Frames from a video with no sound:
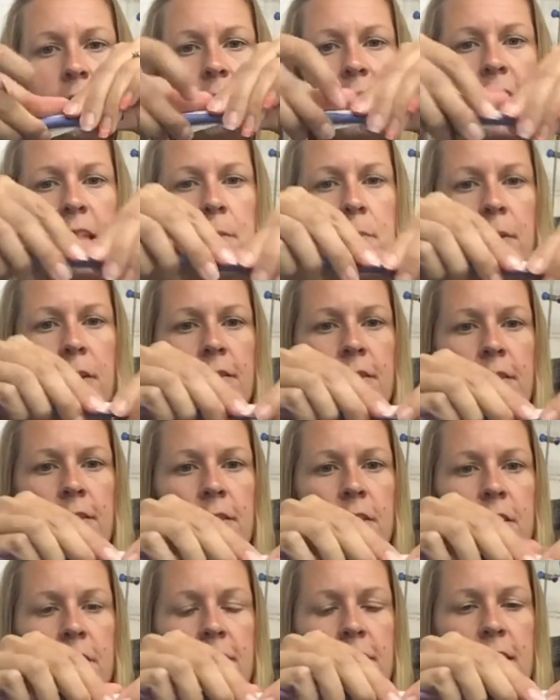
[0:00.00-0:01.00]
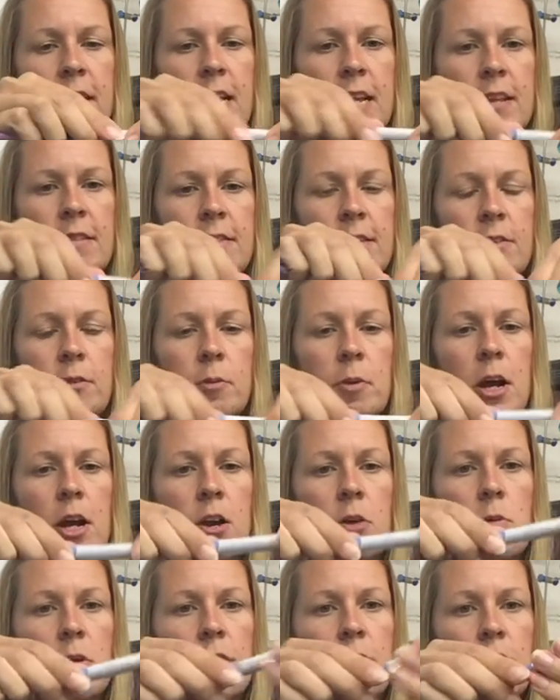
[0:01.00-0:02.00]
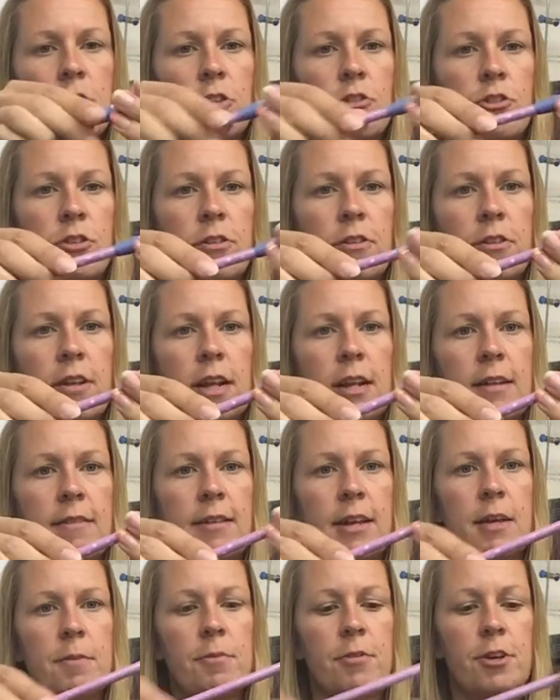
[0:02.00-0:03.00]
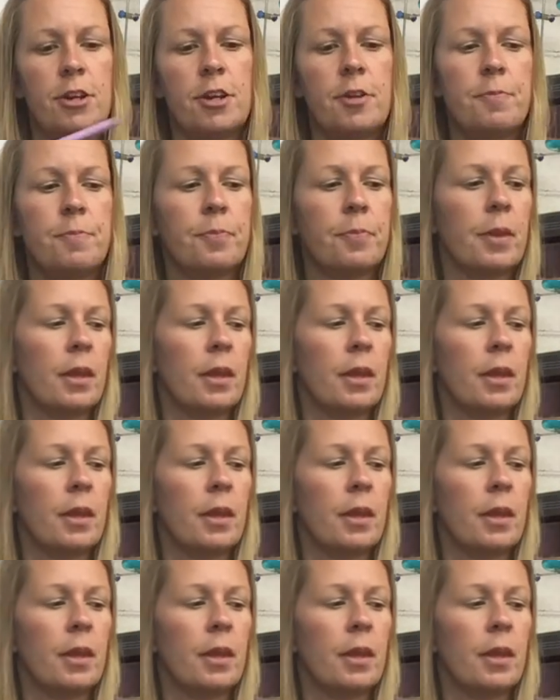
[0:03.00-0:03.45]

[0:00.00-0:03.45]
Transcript: tape because it's nice and easy to work with. You could use sellotape too.